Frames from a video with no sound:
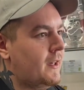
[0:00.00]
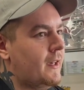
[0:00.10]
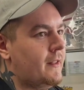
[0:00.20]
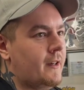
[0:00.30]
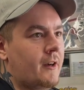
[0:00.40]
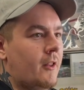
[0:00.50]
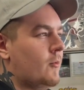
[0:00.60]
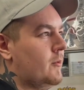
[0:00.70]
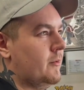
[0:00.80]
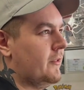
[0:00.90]
and then another
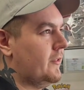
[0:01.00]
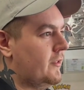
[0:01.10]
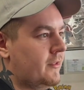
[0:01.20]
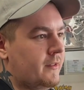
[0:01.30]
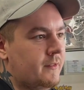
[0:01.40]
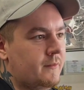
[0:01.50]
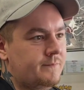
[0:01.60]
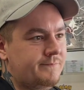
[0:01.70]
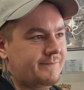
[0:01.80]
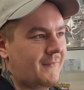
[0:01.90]
one was
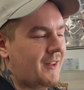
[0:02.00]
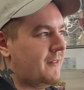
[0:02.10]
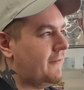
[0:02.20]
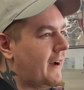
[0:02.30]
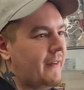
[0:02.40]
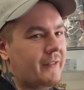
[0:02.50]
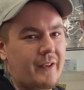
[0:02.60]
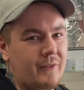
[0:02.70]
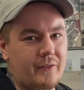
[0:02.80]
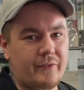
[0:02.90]
I think
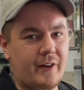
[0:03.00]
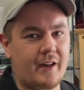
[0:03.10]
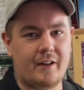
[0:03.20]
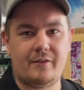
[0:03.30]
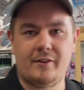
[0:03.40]
$575.